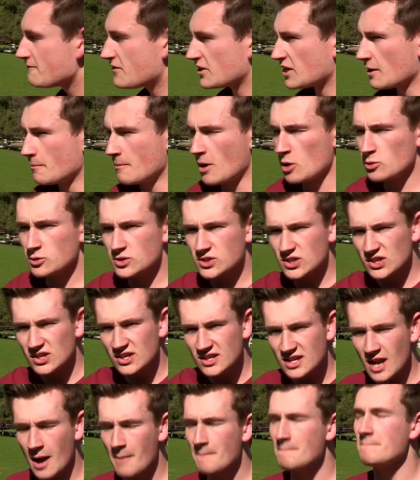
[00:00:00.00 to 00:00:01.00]
for the most
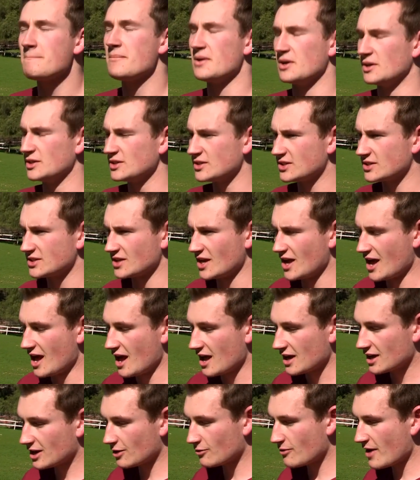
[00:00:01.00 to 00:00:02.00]
numbers
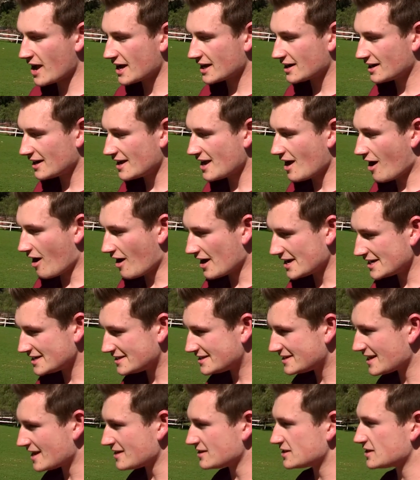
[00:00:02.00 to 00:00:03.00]
correctly
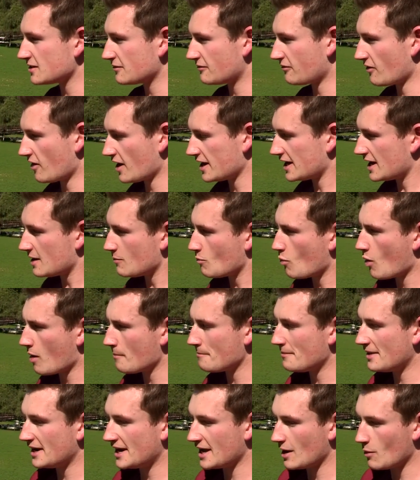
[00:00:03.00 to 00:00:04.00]
identified in
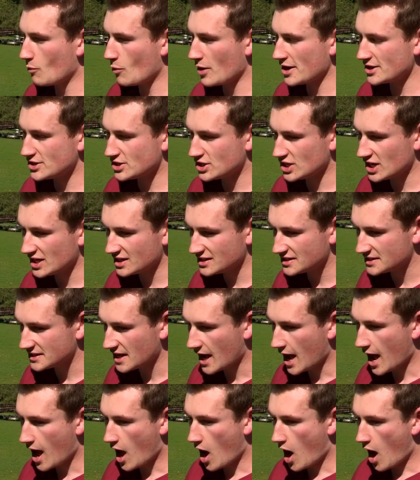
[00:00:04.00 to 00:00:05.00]
one minute, which is
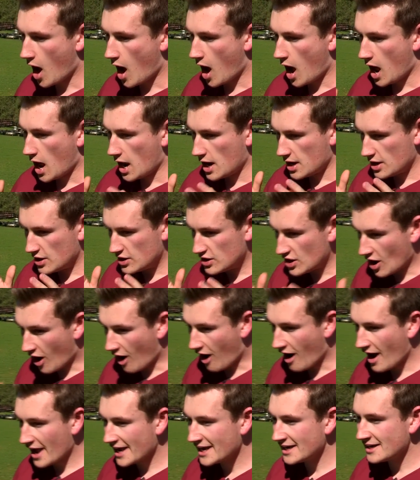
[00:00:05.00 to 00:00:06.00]

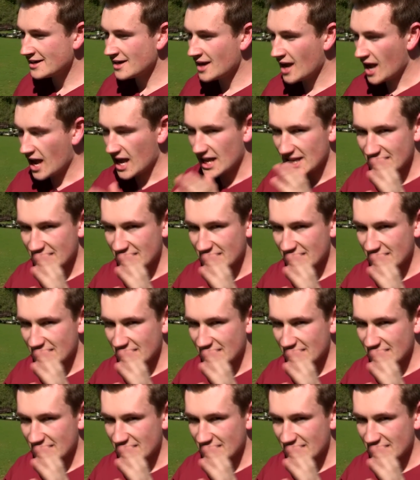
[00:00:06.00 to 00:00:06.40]
19.